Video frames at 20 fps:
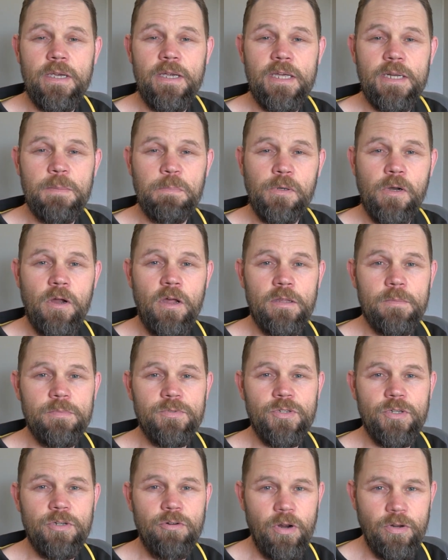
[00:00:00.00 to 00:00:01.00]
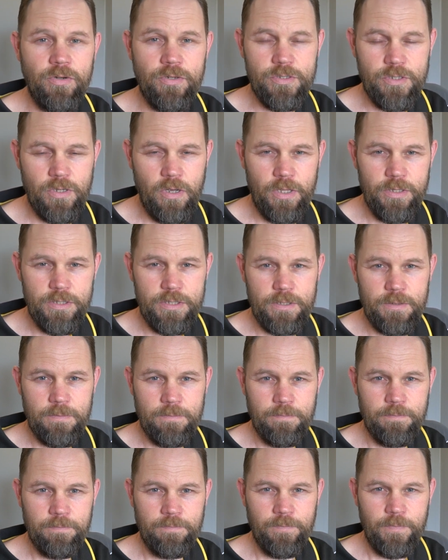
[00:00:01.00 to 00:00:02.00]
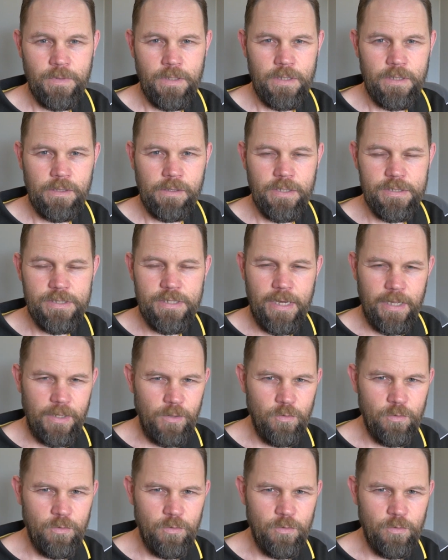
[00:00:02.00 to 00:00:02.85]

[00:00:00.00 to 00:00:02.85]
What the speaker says: and apply them to your own designs. Let's take a